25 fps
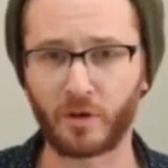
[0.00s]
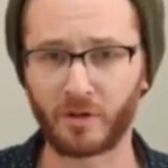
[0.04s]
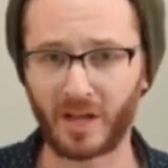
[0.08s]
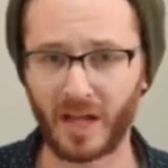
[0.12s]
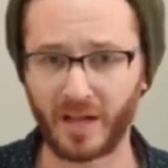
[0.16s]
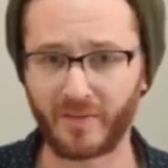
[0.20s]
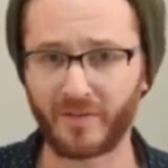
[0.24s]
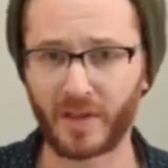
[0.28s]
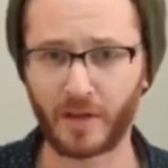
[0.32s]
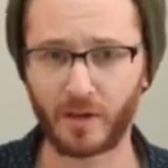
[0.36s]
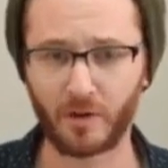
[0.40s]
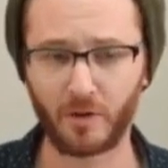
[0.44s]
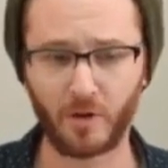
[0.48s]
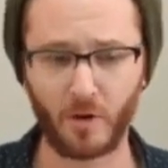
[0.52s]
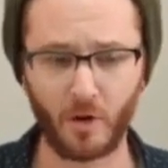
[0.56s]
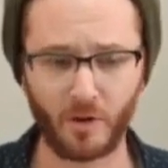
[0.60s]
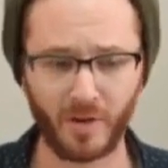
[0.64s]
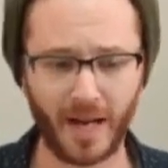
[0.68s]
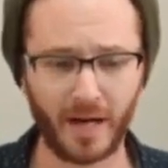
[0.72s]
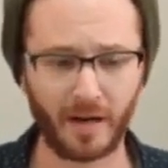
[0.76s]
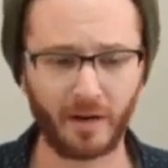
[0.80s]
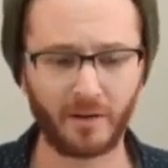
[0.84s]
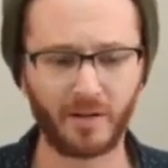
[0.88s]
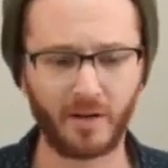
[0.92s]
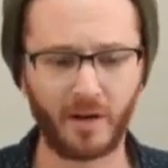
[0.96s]
in your life that you know
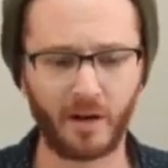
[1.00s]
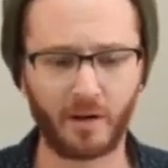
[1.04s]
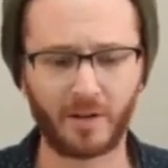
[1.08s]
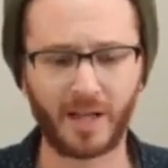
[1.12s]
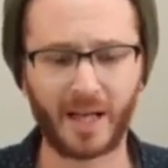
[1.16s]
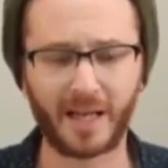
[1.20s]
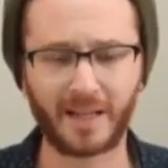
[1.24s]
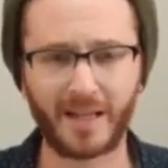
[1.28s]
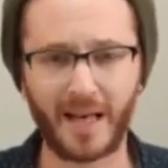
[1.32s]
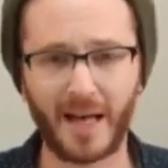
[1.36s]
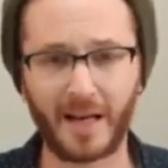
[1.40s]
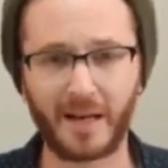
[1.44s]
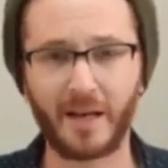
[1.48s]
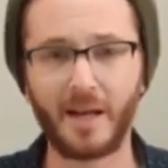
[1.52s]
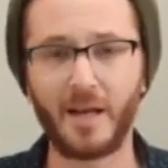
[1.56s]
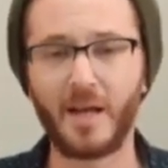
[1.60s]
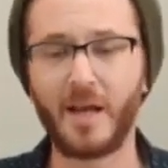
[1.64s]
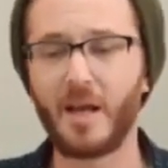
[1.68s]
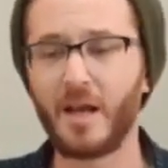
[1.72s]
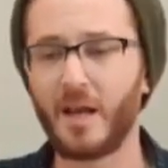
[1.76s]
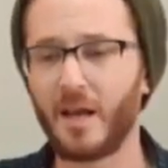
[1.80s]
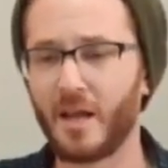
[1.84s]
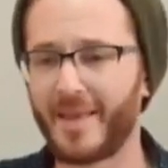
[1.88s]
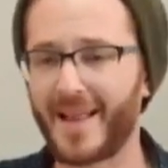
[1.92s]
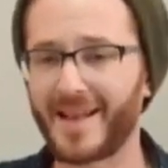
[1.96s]
that are like that,
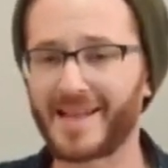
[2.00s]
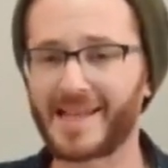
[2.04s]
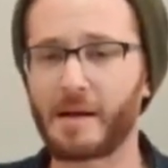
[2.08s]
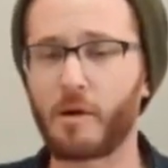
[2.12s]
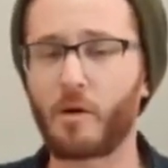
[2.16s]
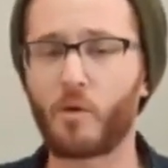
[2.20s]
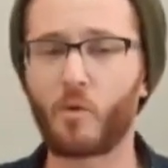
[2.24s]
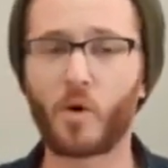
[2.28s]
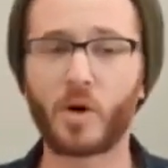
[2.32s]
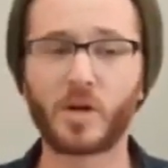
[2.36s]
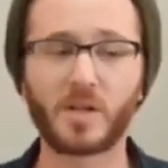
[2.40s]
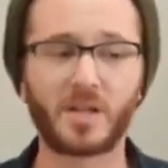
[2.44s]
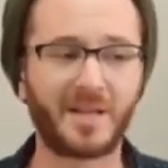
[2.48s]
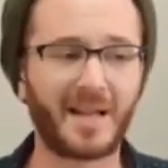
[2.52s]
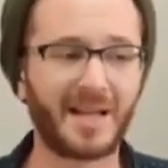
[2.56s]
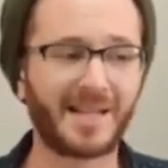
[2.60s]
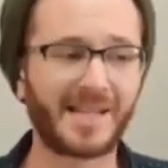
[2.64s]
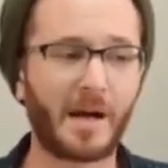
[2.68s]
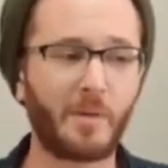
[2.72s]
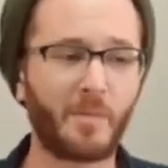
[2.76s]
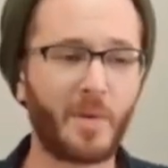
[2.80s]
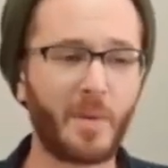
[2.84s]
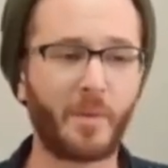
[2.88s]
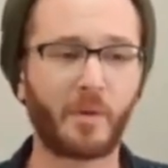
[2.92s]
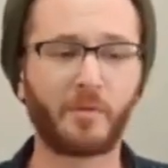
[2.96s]
that's how it works, and that's
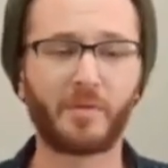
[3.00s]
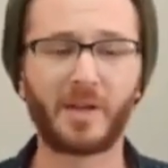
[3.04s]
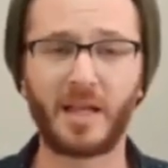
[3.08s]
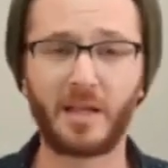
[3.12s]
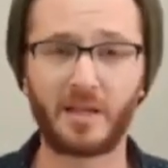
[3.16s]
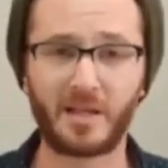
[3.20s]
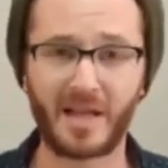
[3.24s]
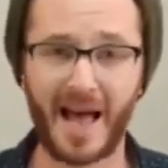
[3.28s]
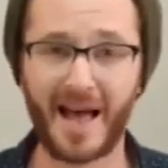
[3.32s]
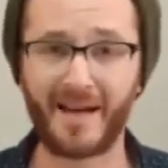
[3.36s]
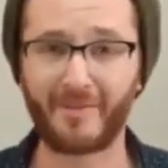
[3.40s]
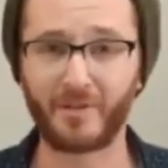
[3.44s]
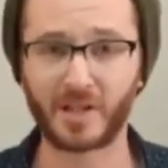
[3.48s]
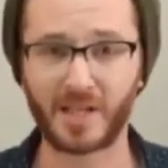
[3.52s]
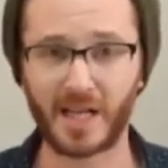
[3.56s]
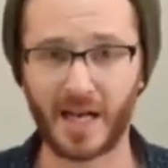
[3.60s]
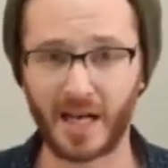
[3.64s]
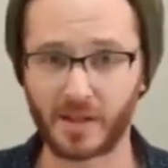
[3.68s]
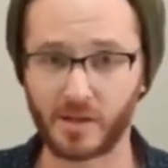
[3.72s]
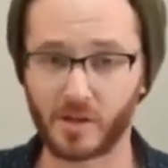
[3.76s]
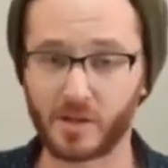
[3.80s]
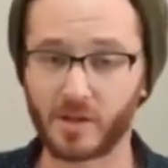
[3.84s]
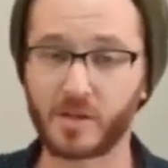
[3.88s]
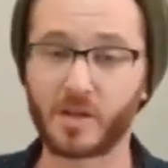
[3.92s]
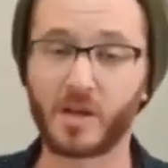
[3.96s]
how people relate to
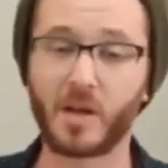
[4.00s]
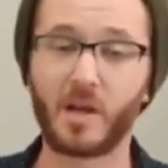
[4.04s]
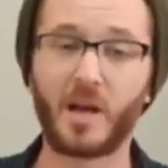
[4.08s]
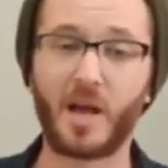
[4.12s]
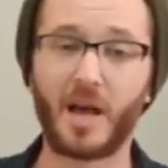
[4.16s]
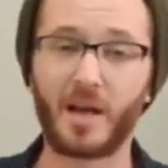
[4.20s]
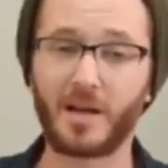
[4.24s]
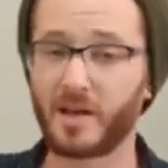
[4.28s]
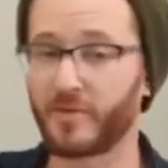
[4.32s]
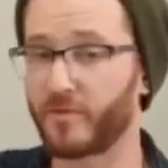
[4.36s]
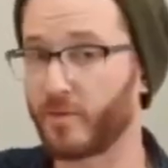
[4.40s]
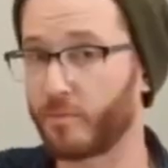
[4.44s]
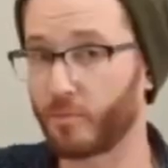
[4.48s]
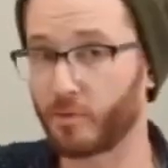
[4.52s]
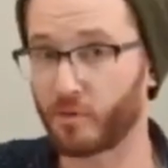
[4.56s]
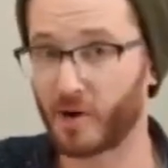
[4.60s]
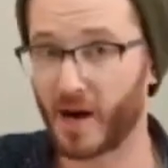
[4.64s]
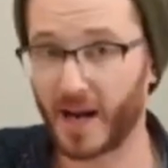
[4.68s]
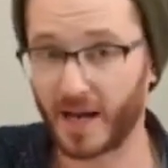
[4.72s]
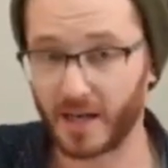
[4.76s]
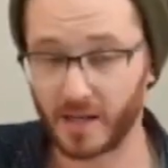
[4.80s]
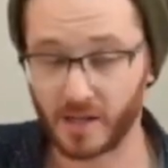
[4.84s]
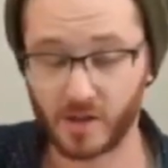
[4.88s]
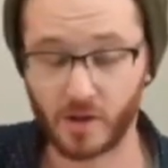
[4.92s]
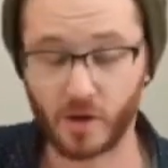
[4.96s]
advertisers and different
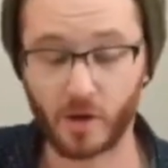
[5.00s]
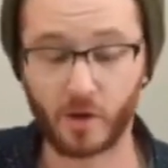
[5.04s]
brands.